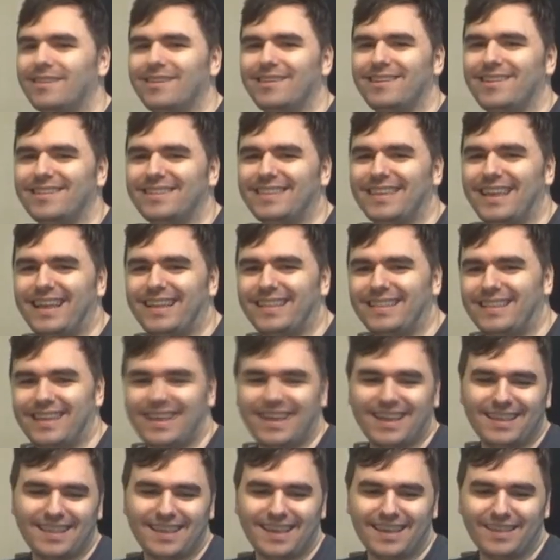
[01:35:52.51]
the
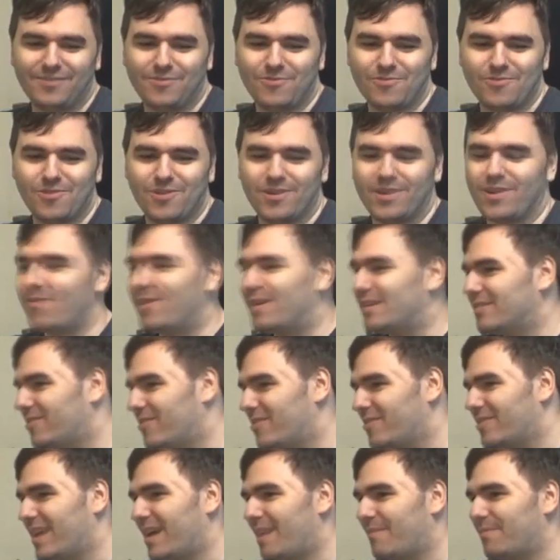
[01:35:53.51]
idea that you don't know what's
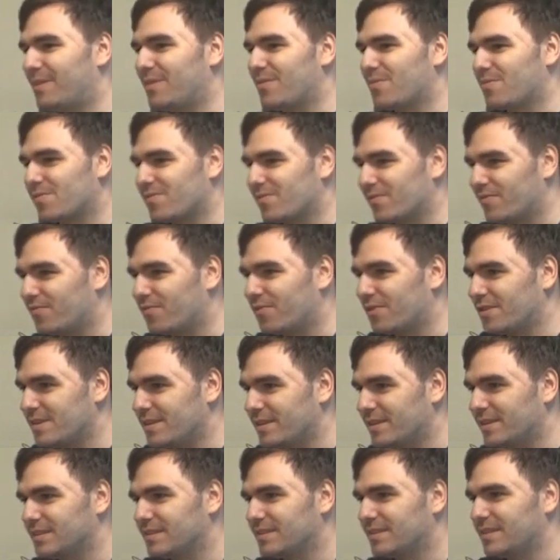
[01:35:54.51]
going to happen in 3 or 4
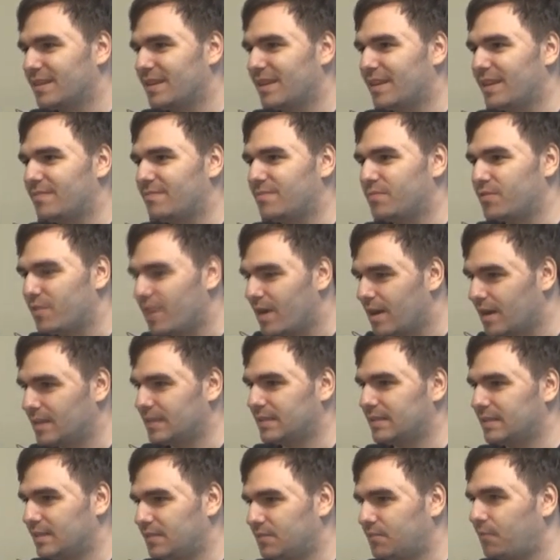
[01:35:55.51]
years. And
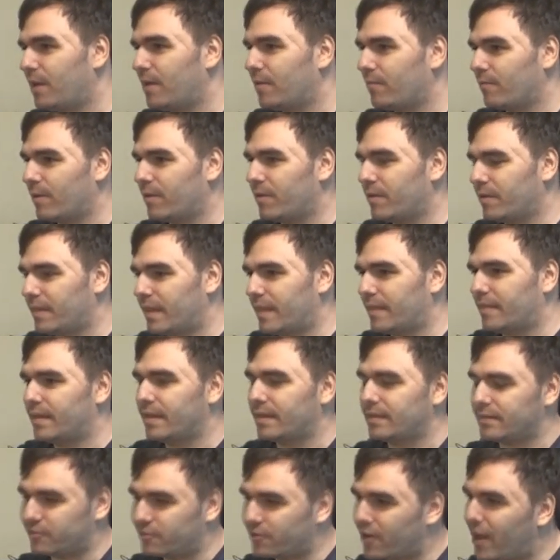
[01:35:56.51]
bureaucracy is one way that
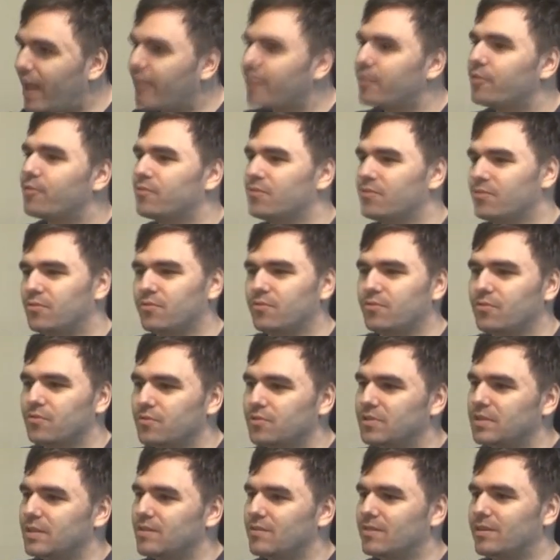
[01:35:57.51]
they try to
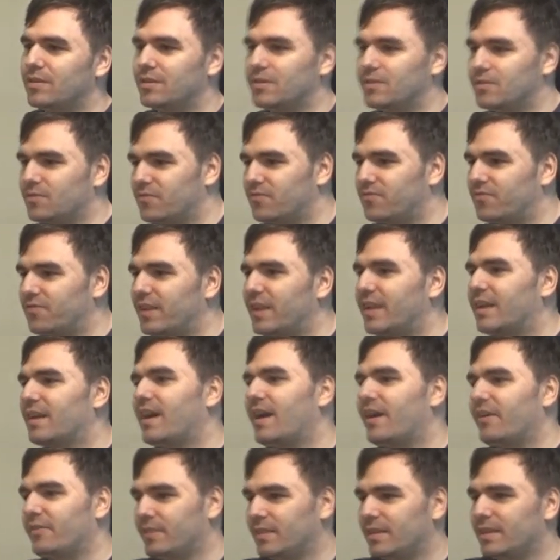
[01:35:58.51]
use in order to figure
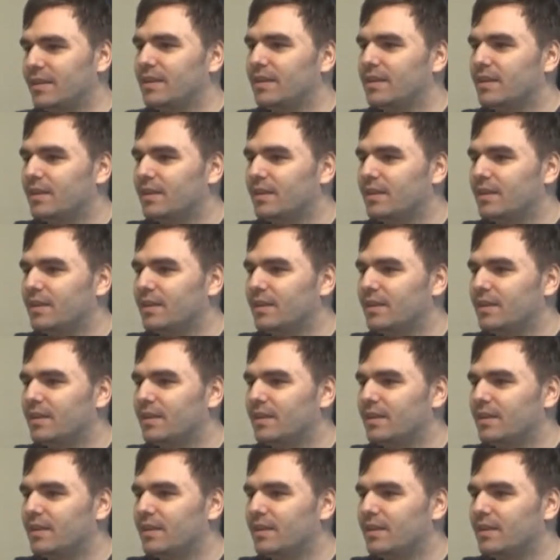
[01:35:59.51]
out,